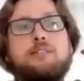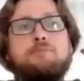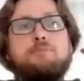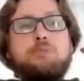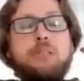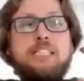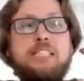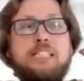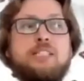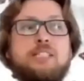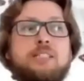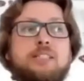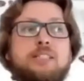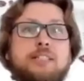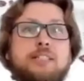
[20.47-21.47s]
Please
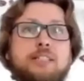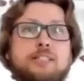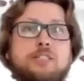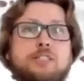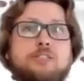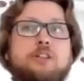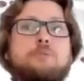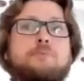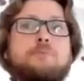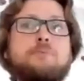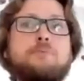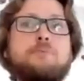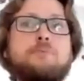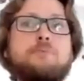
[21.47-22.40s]
stop me